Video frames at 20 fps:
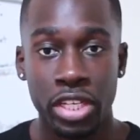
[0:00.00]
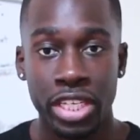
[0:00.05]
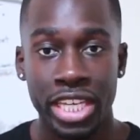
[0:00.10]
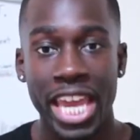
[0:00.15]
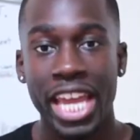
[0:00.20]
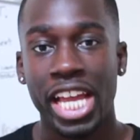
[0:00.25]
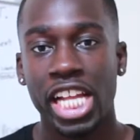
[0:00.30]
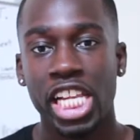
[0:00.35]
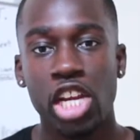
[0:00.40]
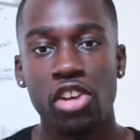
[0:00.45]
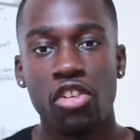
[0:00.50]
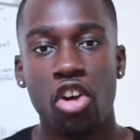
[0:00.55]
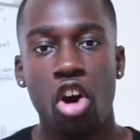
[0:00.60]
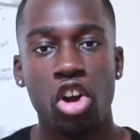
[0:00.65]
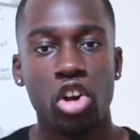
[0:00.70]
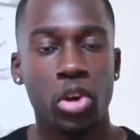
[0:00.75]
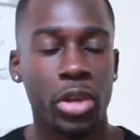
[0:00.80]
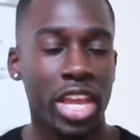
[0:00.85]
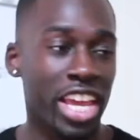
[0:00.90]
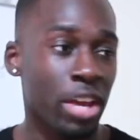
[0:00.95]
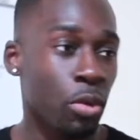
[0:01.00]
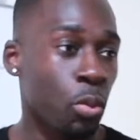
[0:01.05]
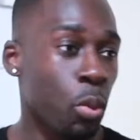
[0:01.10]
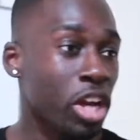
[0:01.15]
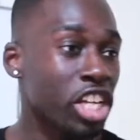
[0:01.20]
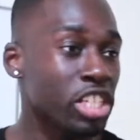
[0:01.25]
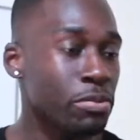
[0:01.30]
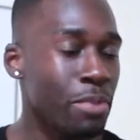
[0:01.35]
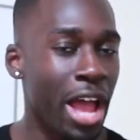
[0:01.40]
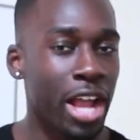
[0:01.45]
Get clear on, okay,
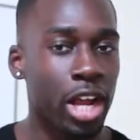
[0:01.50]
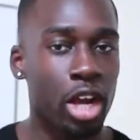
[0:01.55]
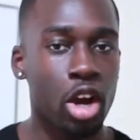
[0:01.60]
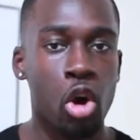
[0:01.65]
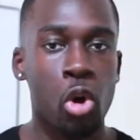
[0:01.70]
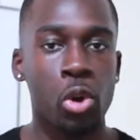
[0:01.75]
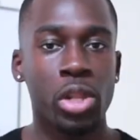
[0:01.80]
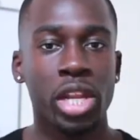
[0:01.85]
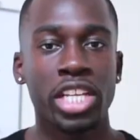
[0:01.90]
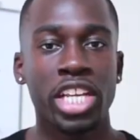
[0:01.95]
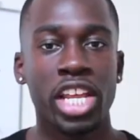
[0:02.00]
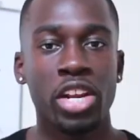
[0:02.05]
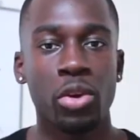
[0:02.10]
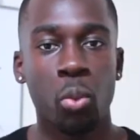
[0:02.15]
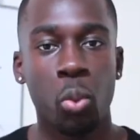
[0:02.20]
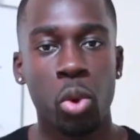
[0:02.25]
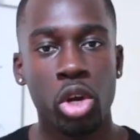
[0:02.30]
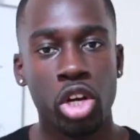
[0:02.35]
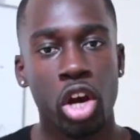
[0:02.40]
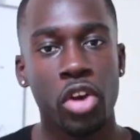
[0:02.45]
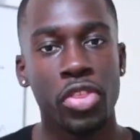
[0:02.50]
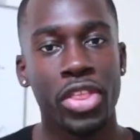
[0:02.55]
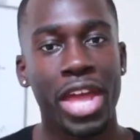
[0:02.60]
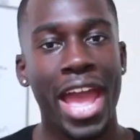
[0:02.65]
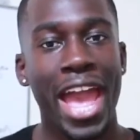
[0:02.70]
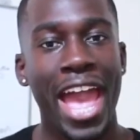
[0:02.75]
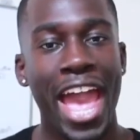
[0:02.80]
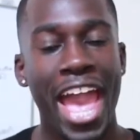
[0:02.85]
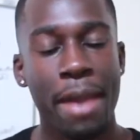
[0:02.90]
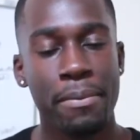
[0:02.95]
what is my goal? And then what are the
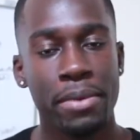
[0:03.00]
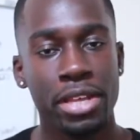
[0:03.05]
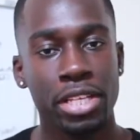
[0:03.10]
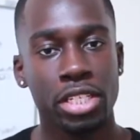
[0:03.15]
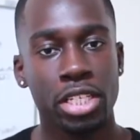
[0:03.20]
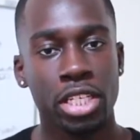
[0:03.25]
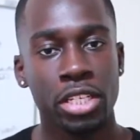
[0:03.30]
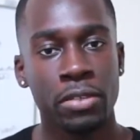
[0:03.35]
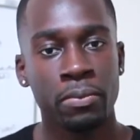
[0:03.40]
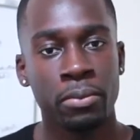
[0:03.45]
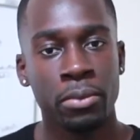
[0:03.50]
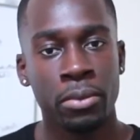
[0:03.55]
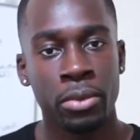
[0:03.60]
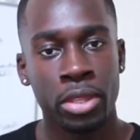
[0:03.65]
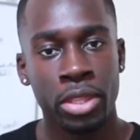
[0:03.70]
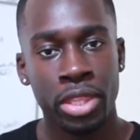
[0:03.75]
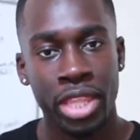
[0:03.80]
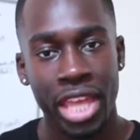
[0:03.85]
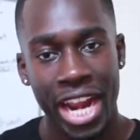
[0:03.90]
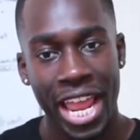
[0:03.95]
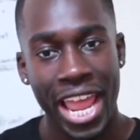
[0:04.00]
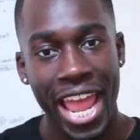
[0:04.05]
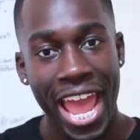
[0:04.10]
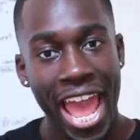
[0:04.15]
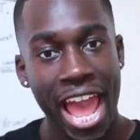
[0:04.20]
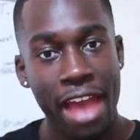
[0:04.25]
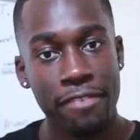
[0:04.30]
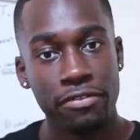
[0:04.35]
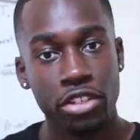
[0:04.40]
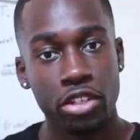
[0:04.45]
habits that I
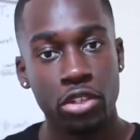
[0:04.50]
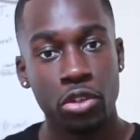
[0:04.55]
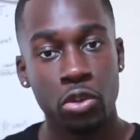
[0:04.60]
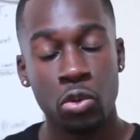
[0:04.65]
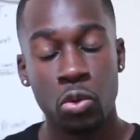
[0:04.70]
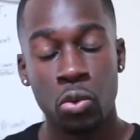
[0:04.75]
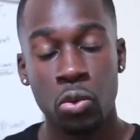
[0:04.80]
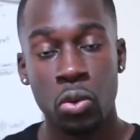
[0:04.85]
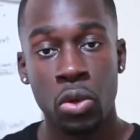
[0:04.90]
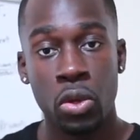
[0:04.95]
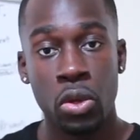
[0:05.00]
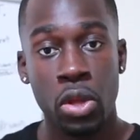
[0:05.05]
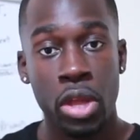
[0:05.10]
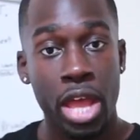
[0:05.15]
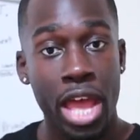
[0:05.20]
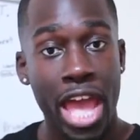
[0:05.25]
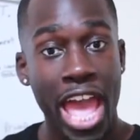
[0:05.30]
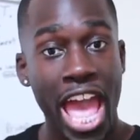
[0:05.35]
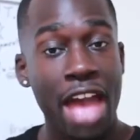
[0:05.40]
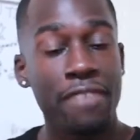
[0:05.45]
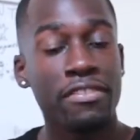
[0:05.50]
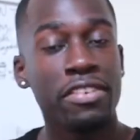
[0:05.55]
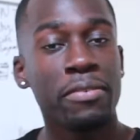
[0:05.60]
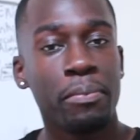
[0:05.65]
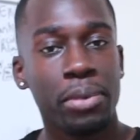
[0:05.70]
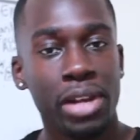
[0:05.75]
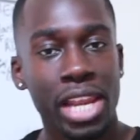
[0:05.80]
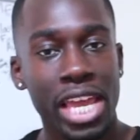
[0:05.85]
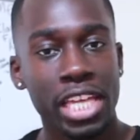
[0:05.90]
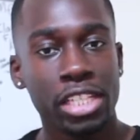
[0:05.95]
have to have in
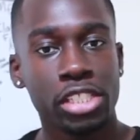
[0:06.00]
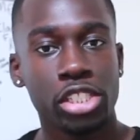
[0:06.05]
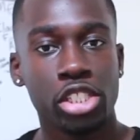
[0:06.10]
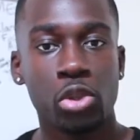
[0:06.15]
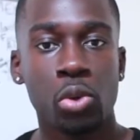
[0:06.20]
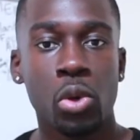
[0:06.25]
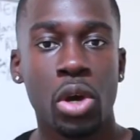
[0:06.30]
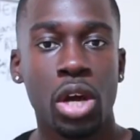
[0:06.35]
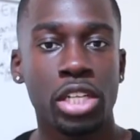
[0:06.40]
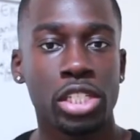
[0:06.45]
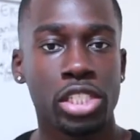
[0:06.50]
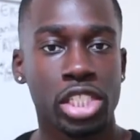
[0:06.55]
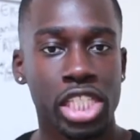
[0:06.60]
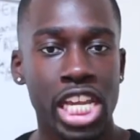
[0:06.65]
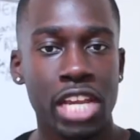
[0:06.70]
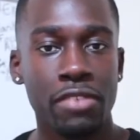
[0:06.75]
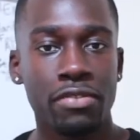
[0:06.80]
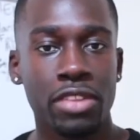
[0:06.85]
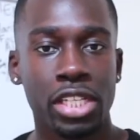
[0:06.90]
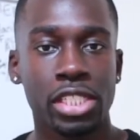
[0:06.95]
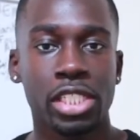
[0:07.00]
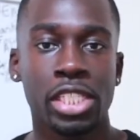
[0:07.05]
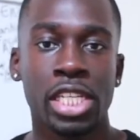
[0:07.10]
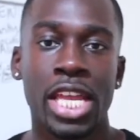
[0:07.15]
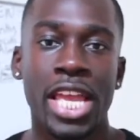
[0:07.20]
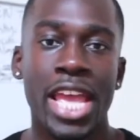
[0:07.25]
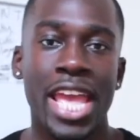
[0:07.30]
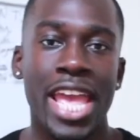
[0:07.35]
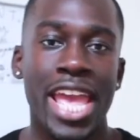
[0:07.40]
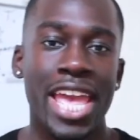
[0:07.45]
place to achieve
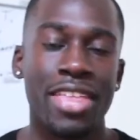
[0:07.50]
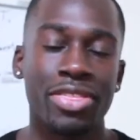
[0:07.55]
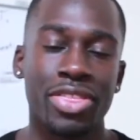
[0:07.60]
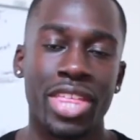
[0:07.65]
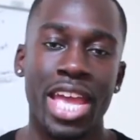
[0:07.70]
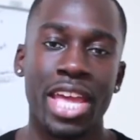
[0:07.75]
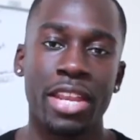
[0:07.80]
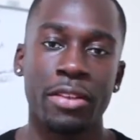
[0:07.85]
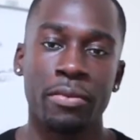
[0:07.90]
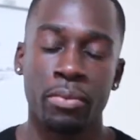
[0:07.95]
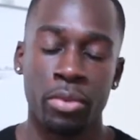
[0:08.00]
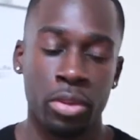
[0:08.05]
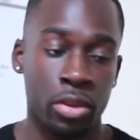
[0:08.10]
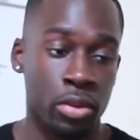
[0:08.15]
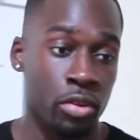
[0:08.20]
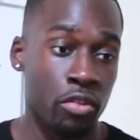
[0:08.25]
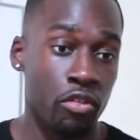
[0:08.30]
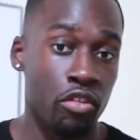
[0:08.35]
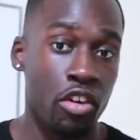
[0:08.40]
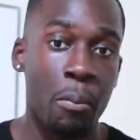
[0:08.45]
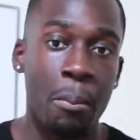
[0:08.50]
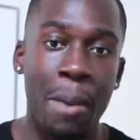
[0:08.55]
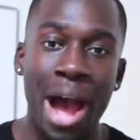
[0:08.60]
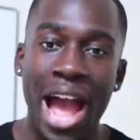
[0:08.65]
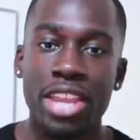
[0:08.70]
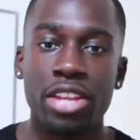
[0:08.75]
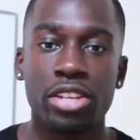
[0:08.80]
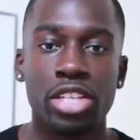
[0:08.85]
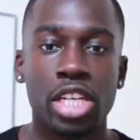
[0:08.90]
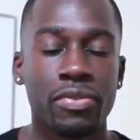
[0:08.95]
this? And then
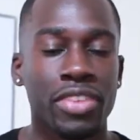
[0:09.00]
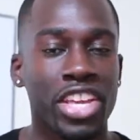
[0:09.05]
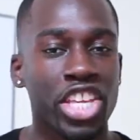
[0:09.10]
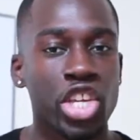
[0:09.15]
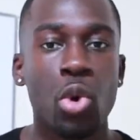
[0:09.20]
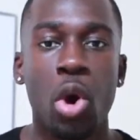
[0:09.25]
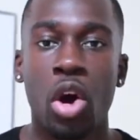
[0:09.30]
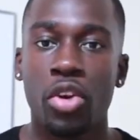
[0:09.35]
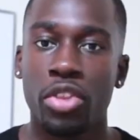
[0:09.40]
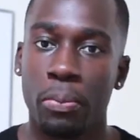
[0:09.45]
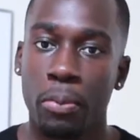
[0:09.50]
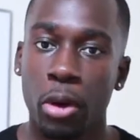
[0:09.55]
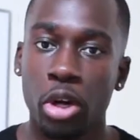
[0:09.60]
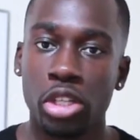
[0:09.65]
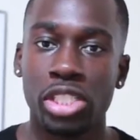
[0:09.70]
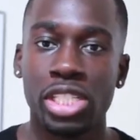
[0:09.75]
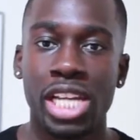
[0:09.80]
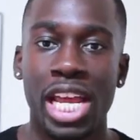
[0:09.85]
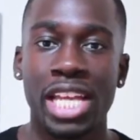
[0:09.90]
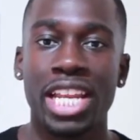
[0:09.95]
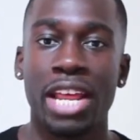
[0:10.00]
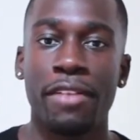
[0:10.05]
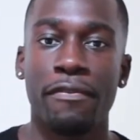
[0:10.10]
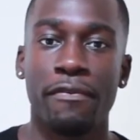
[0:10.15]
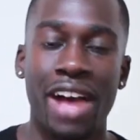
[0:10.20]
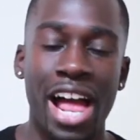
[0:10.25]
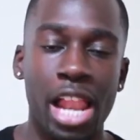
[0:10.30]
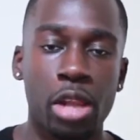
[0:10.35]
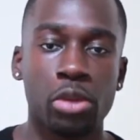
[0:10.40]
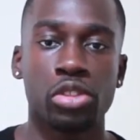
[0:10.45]
remind yourself that you are the person that, that
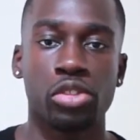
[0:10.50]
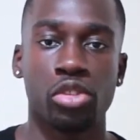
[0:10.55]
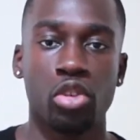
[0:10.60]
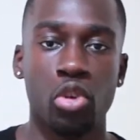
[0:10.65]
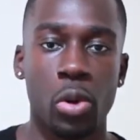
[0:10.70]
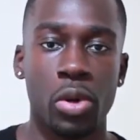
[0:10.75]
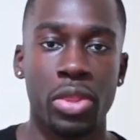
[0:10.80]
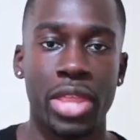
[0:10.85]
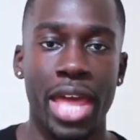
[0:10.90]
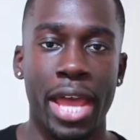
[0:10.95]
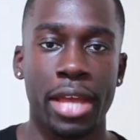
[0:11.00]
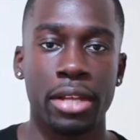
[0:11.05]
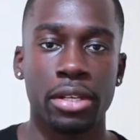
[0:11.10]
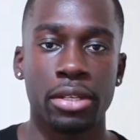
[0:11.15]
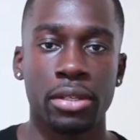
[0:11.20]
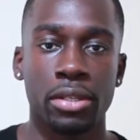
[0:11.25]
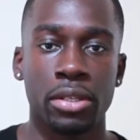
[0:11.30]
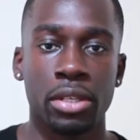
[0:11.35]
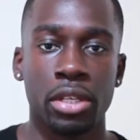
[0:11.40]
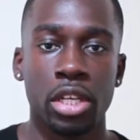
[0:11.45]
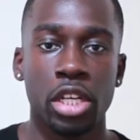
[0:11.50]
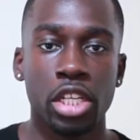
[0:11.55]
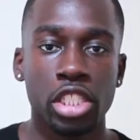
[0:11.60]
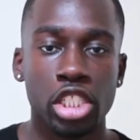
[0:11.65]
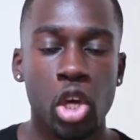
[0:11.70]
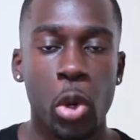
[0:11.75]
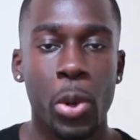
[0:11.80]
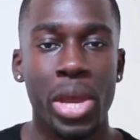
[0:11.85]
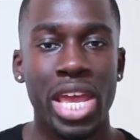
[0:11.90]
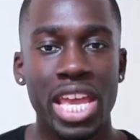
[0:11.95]
follows through on that.
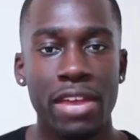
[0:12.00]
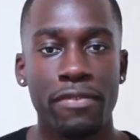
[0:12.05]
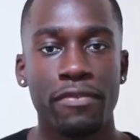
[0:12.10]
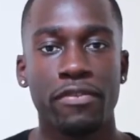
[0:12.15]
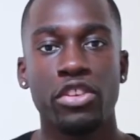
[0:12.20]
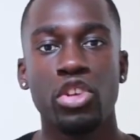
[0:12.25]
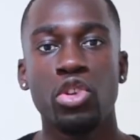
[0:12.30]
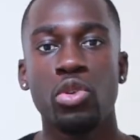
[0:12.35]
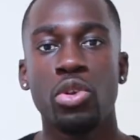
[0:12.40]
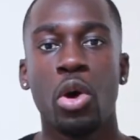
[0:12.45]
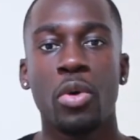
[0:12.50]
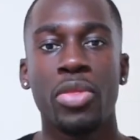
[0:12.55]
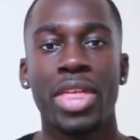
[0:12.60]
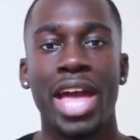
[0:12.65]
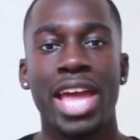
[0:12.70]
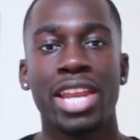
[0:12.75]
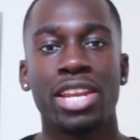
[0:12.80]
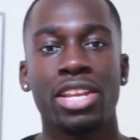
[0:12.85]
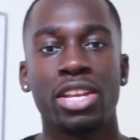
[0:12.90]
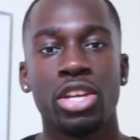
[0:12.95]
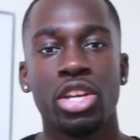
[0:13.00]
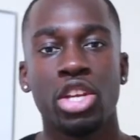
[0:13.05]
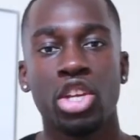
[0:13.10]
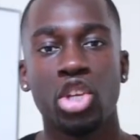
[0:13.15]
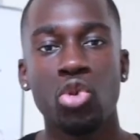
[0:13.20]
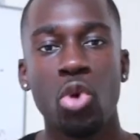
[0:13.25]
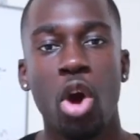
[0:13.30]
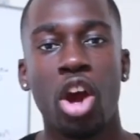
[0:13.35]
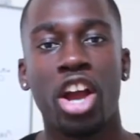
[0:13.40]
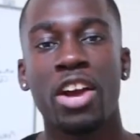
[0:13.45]
So if you know that
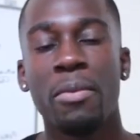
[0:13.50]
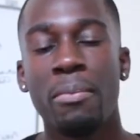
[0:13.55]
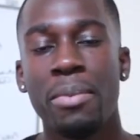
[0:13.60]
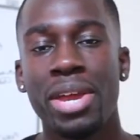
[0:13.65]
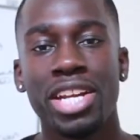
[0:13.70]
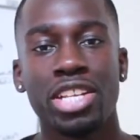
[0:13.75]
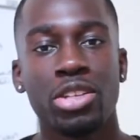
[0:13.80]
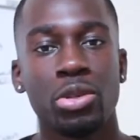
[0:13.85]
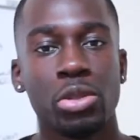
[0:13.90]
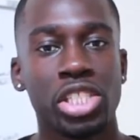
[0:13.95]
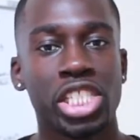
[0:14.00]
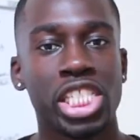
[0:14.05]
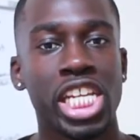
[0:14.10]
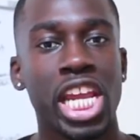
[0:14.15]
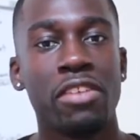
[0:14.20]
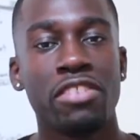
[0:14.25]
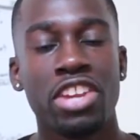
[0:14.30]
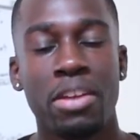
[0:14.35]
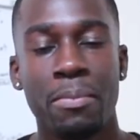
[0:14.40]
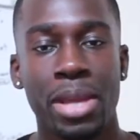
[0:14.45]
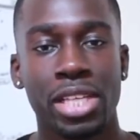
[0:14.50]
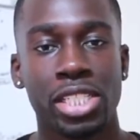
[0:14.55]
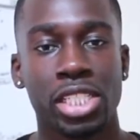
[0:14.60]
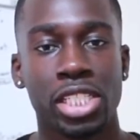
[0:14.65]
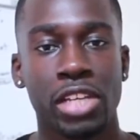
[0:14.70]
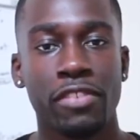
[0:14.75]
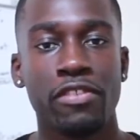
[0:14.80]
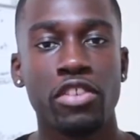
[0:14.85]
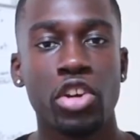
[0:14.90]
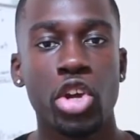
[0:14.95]
you are committed to sharing your
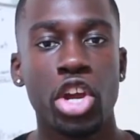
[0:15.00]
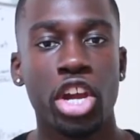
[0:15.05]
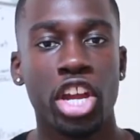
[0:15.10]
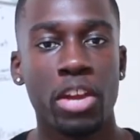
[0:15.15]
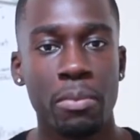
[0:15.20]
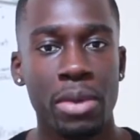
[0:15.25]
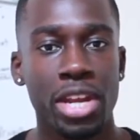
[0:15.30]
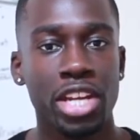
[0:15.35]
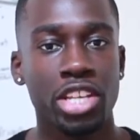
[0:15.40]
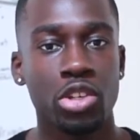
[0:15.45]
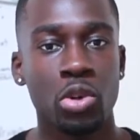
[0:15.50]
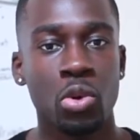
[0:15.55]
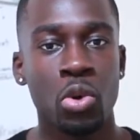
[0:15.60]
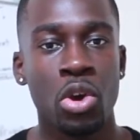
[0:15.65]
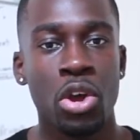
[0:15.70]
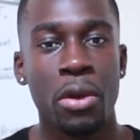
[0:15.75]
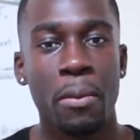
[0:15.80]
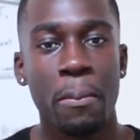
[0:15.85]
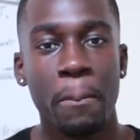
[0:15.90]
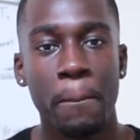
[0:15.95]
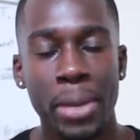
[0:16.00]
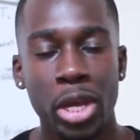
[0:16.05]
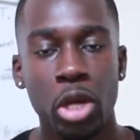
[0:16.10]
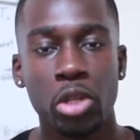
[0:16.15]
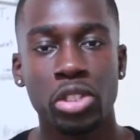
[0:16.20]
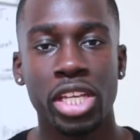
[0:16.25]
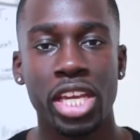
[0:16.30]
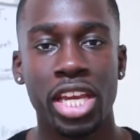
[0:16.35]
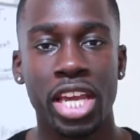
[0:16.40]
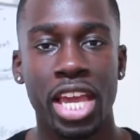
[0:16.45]
message, if you know you're committed to
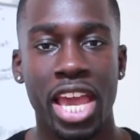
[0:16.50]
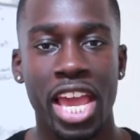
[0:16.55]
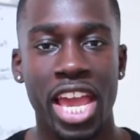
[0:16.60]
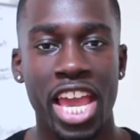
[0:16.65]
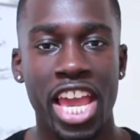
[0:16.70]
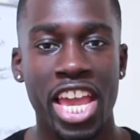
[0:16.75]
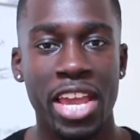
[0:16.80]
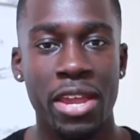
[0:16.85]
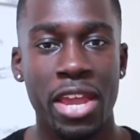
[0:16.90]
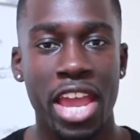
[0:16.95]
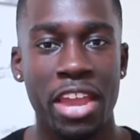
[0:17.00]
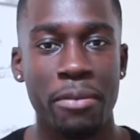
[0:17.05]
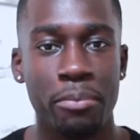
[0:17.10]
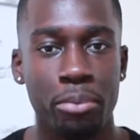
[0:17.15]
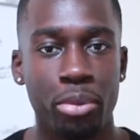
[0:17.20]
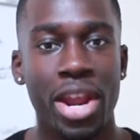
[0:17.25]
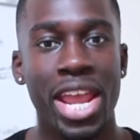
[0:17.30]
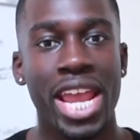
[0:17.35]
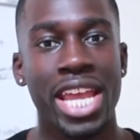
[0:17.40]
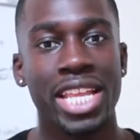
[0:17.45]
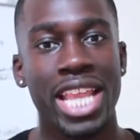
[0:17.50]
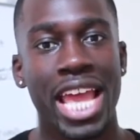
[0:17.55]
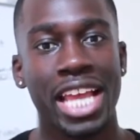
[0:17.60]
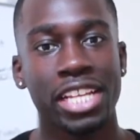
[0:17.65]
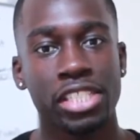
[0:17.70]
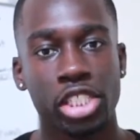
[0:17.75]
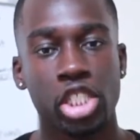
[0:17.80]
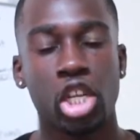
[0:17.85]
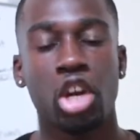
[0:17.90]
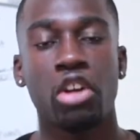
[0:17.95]
building a, a brand
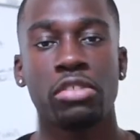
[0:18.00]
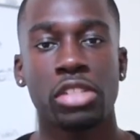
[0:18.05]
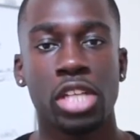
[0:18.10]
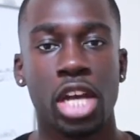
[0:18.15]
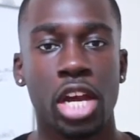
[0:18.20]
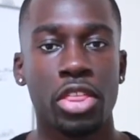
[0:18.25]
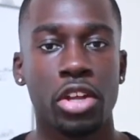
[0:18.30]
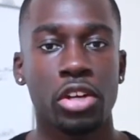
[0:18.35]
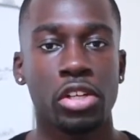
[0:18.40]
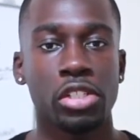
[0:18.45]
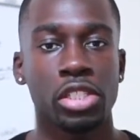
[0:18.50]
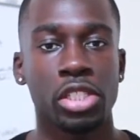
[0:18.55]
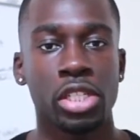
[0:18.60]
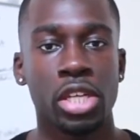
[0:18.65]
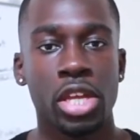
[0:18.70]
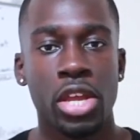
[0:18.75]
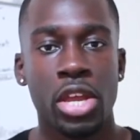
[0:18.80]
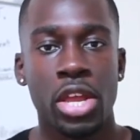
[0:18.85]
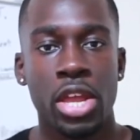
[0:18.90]
that serves others